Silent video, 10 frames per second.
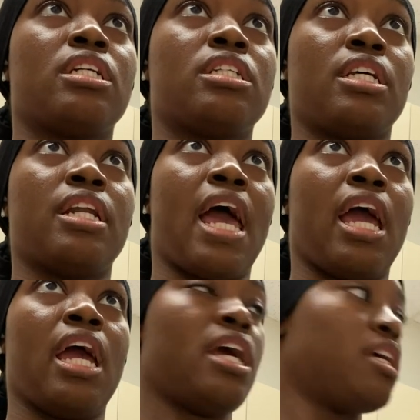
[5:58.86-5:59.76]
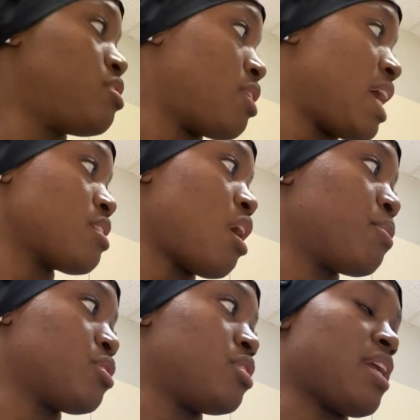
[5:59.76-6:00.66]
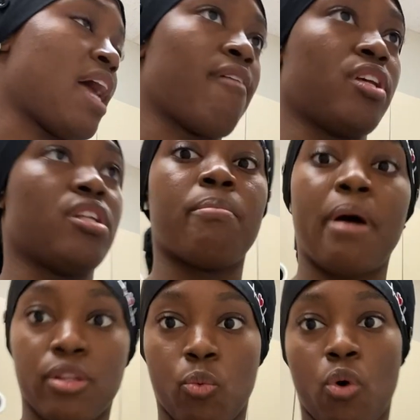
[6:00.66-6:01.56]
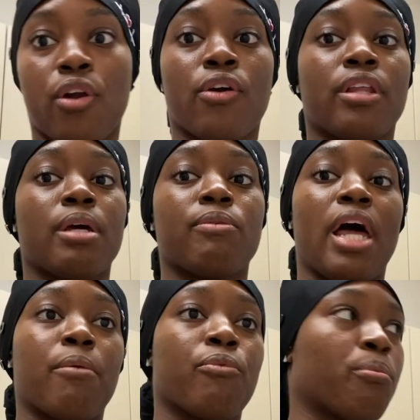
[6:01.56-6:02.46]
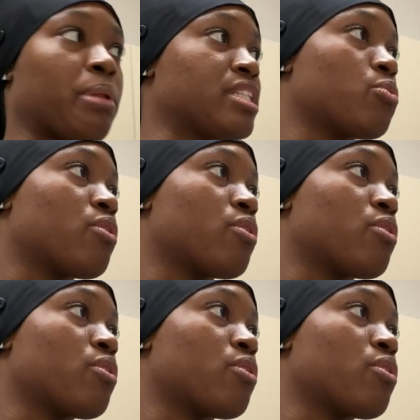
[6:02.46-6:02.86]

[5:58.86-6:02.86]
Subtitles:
today. So that's almost done. I have to dump out the water and then like replace it with